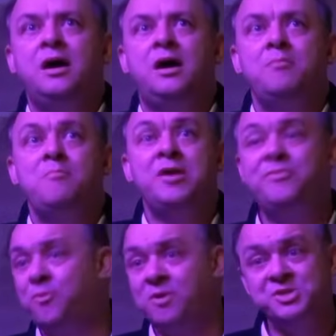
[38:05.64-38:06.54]
Uh,
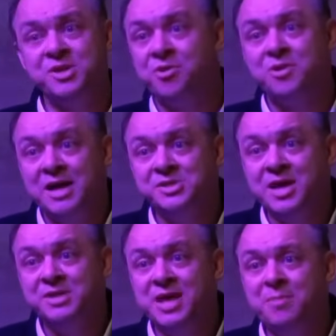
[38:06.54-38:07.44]
metaphor is another
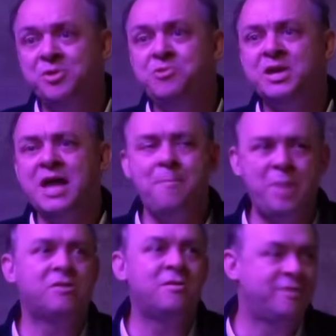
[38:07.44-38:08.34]
classic example. You
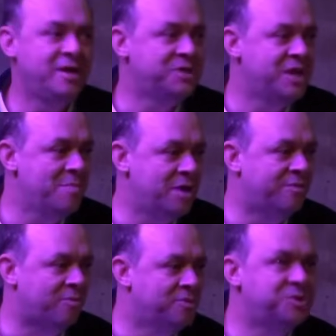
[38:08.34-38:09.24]
cannot paraphrase any
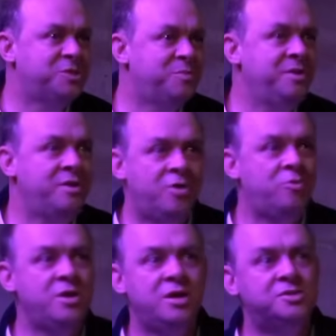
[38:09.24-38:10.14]
metaphor. This has been
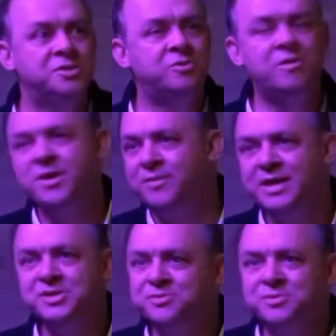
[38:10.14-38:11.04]
known to literary
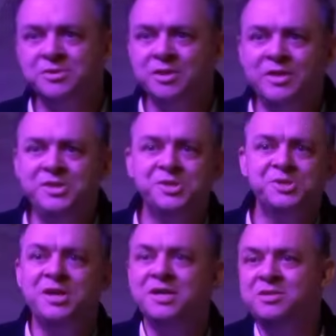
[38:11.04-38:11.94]
critics at least
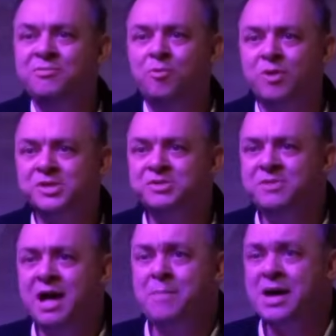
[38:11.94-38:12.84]
since the nineteen forties,
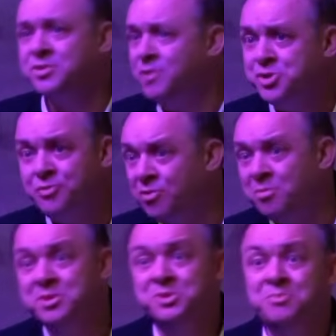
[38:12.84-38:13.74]
if not back to Russian
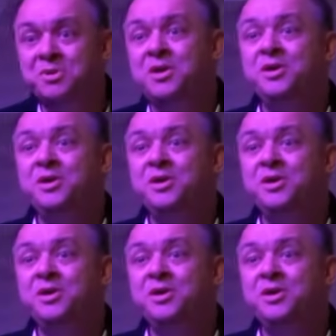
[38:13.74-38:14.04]
formalism.